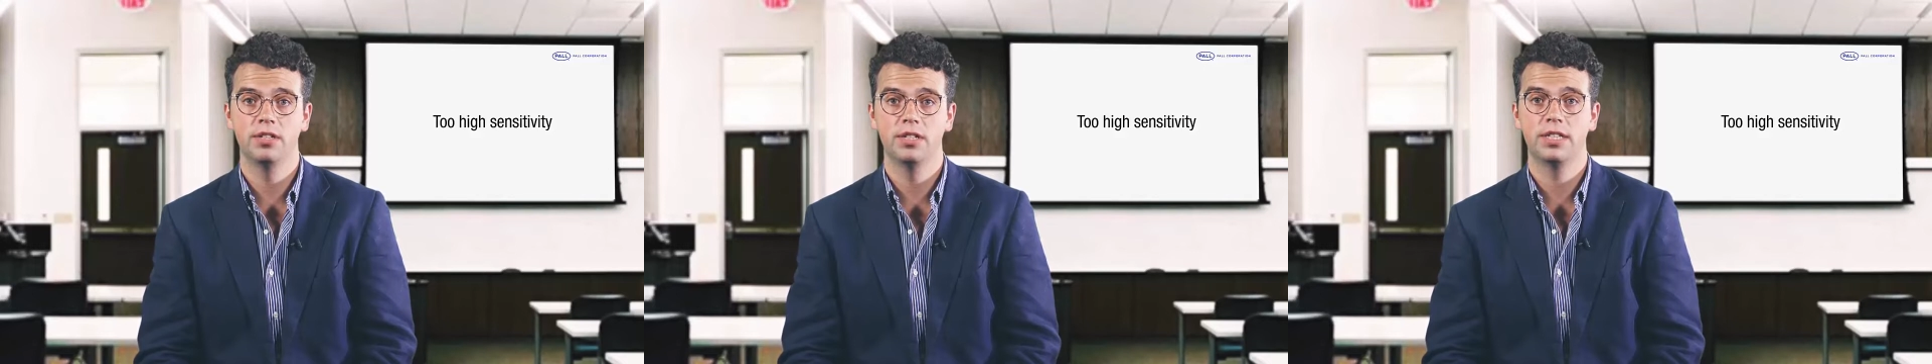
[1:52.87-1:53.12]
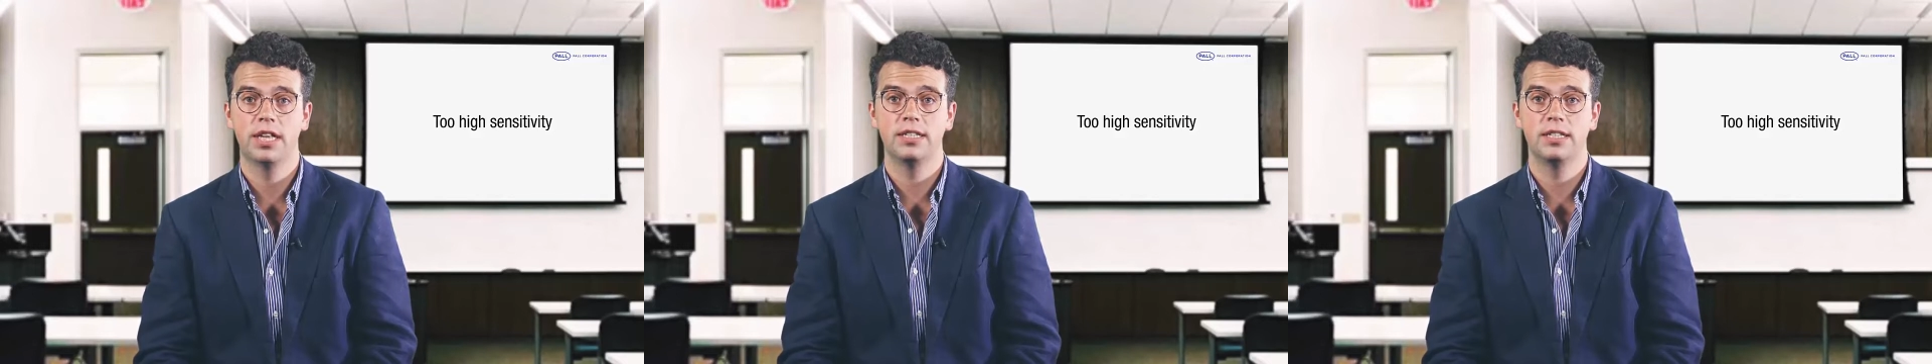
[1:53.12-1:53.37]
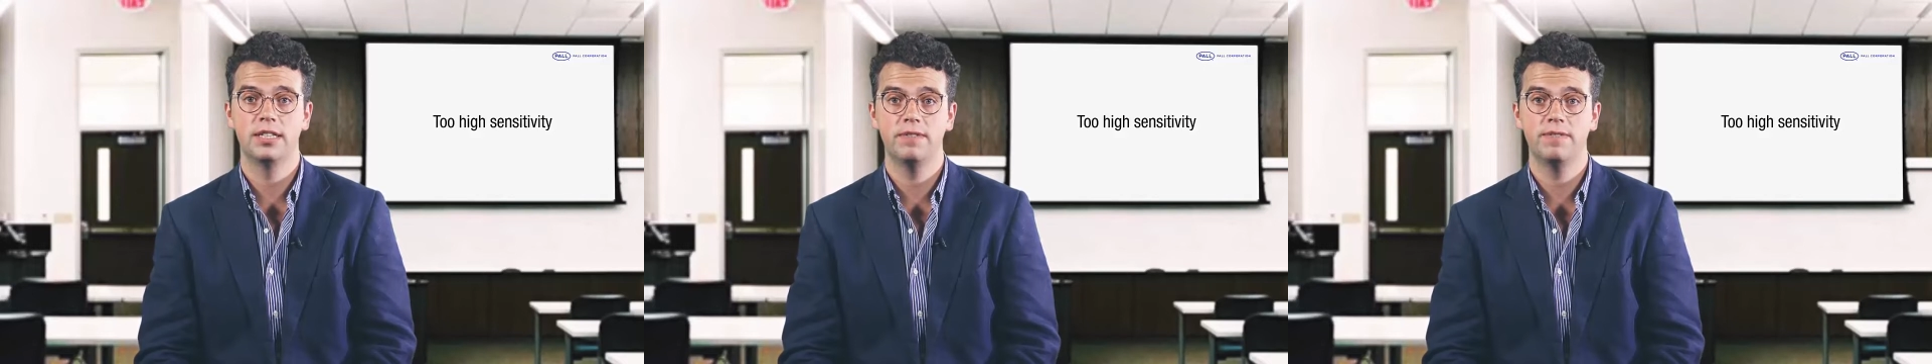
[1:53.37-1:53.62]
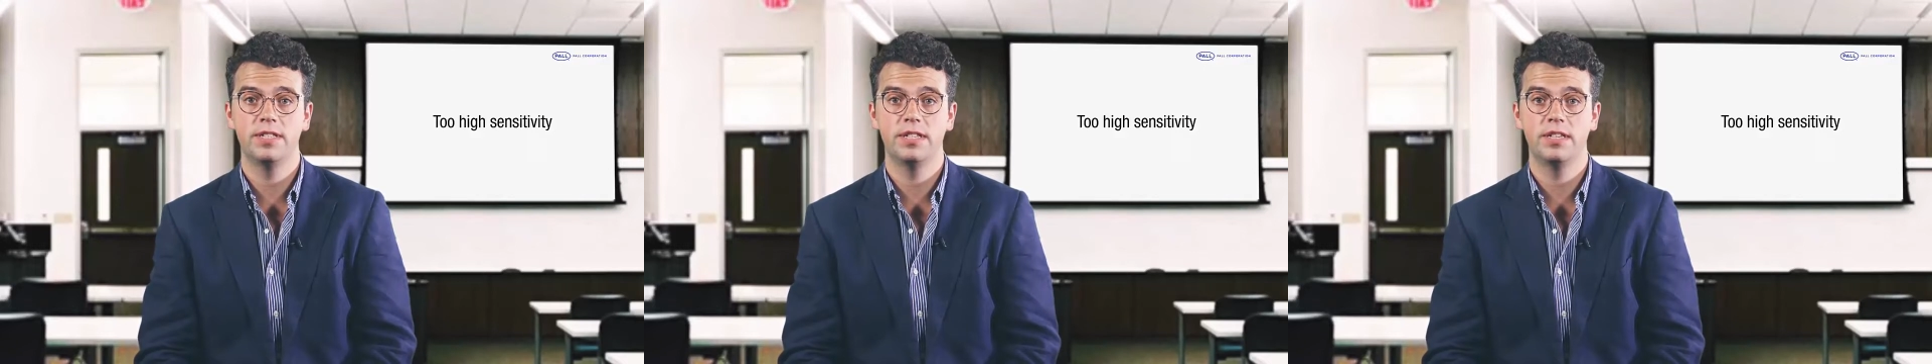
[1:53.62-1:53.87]
the
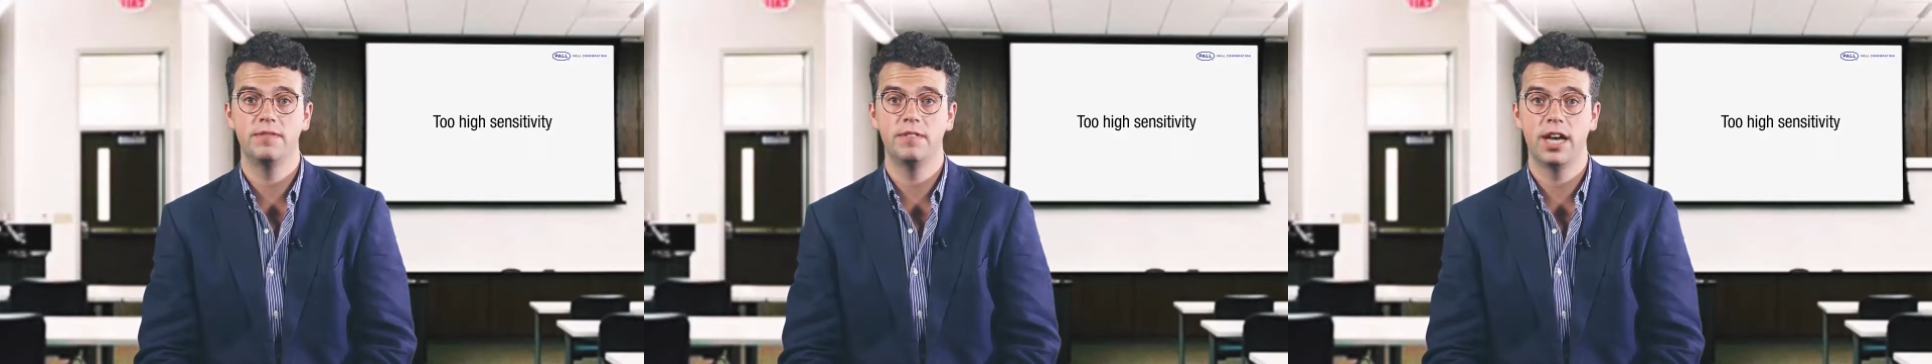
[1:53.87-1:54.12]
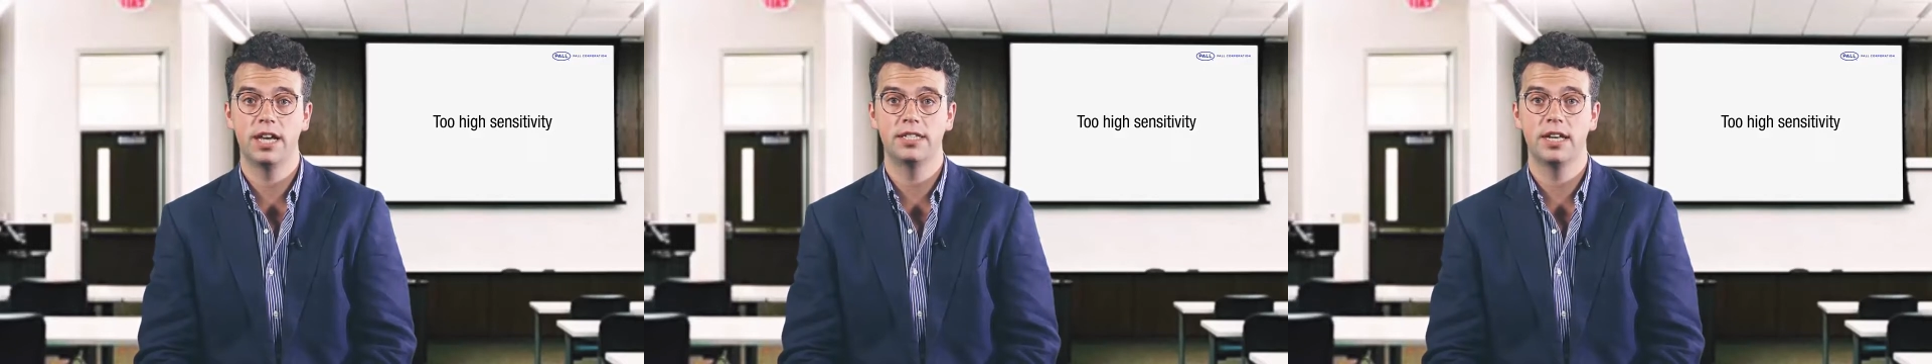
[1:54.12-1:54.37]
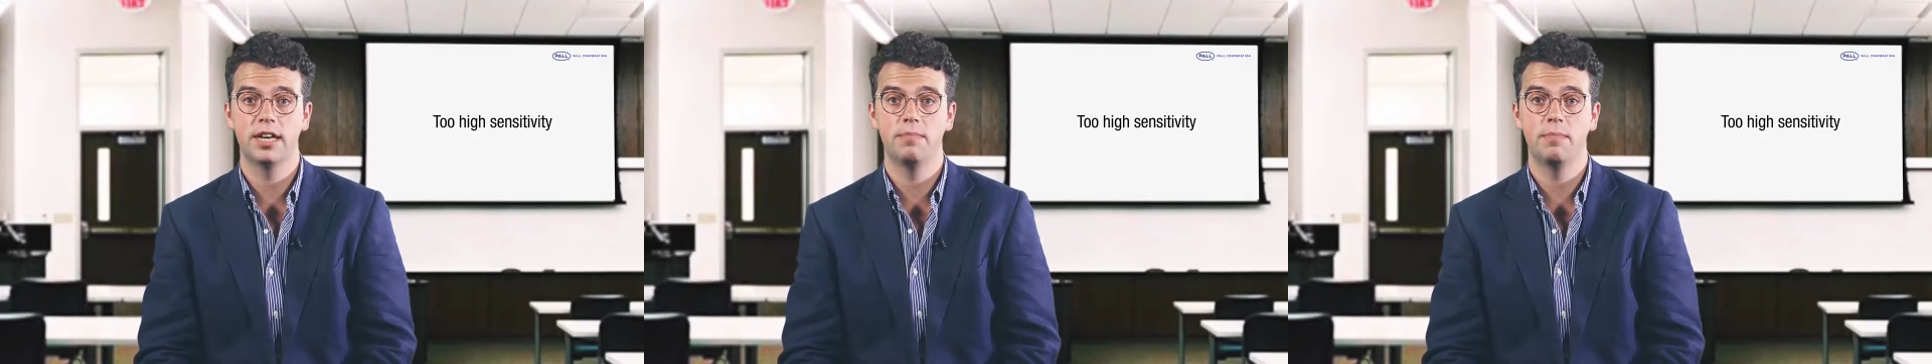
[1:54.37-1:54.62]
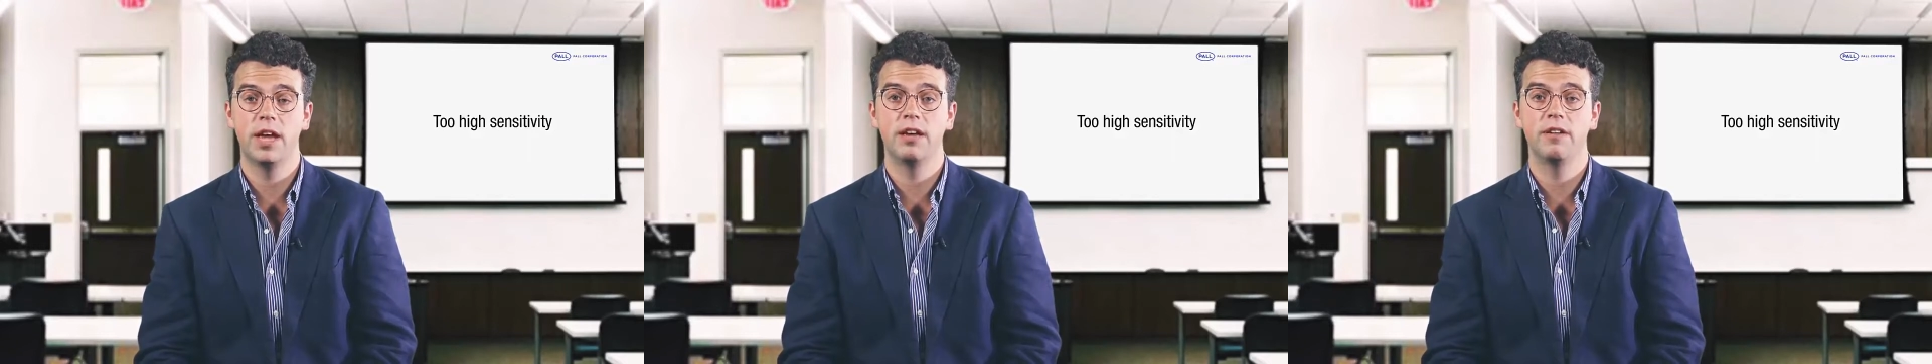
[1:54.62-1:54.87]
sensitivity of the assay
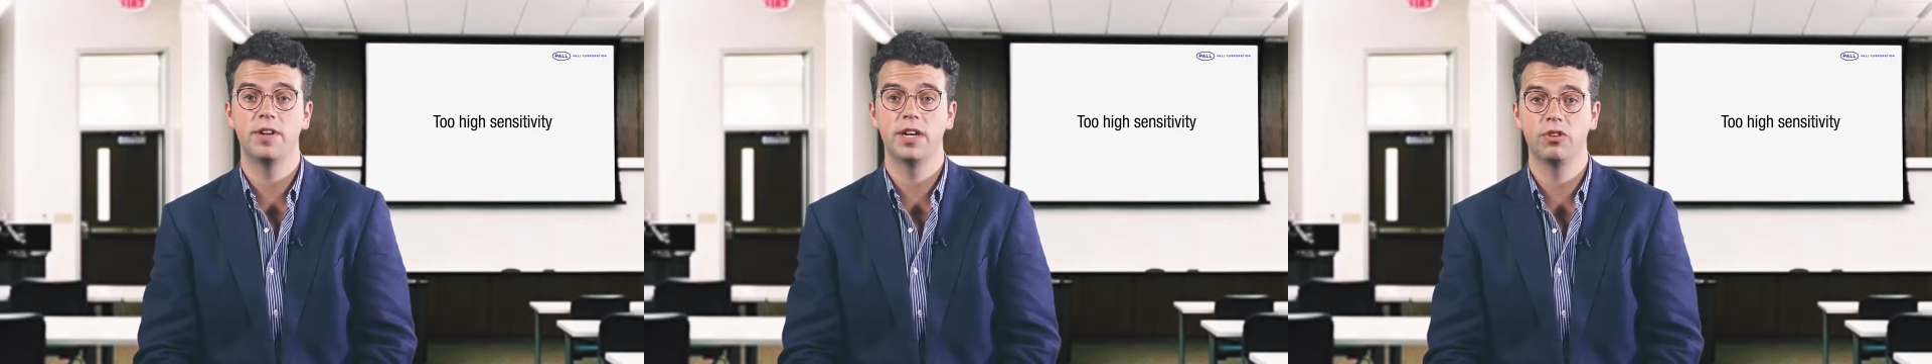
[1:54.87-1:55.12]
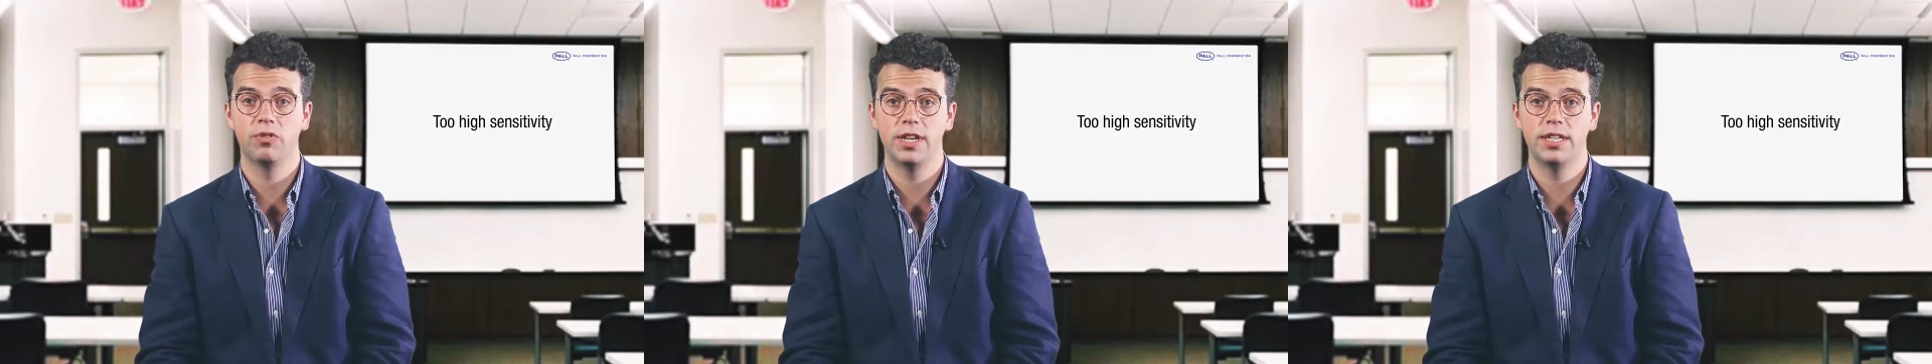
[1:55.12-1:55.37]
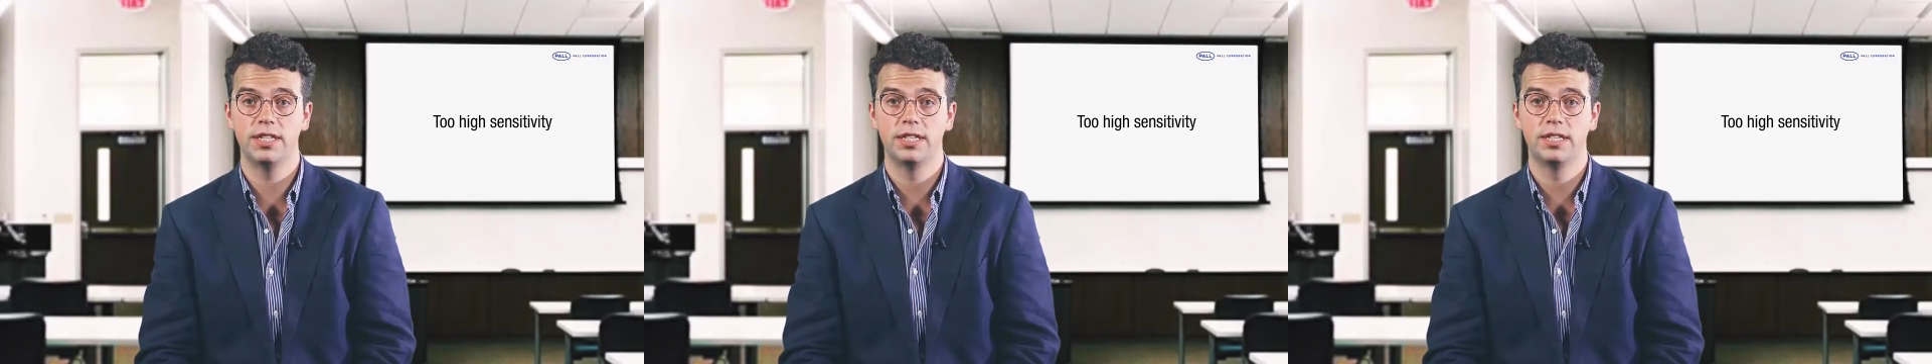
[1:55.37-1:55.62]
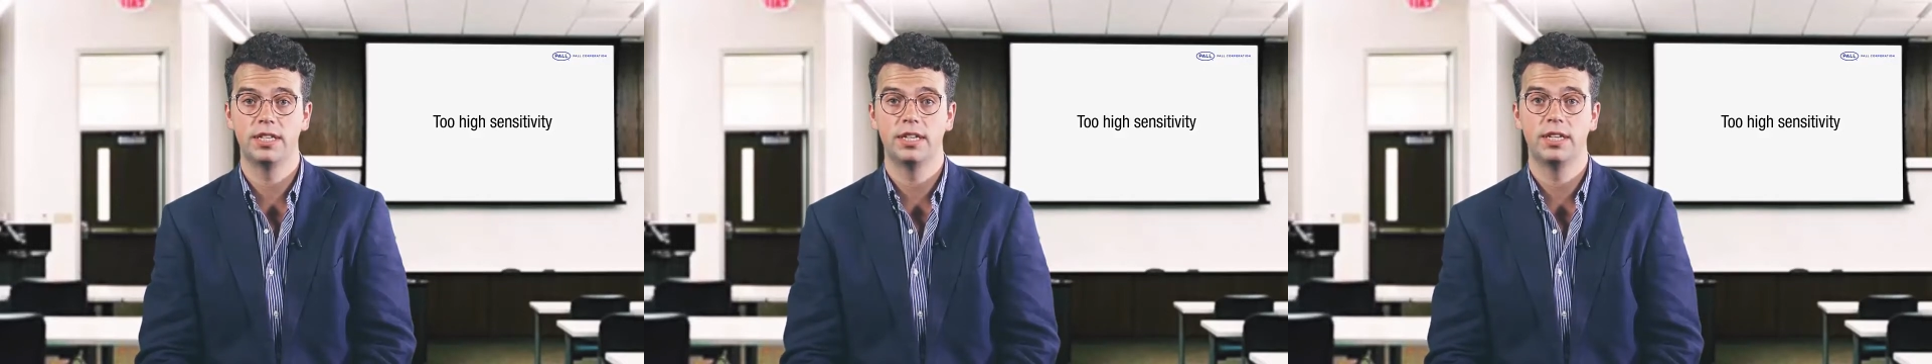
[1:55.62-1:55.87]
may have
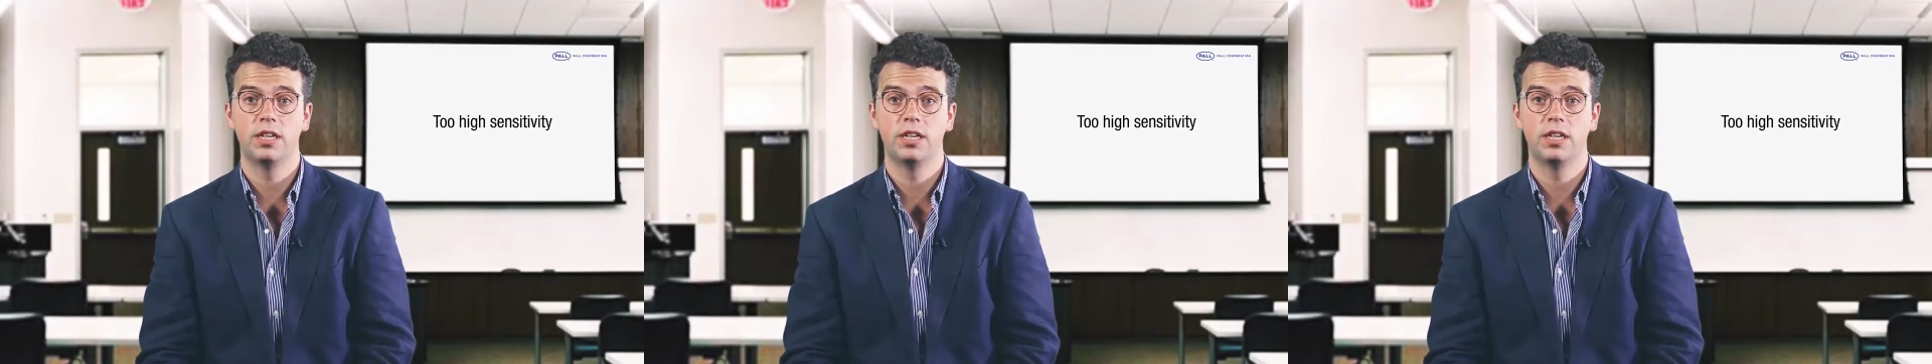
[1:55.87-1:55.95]
increased,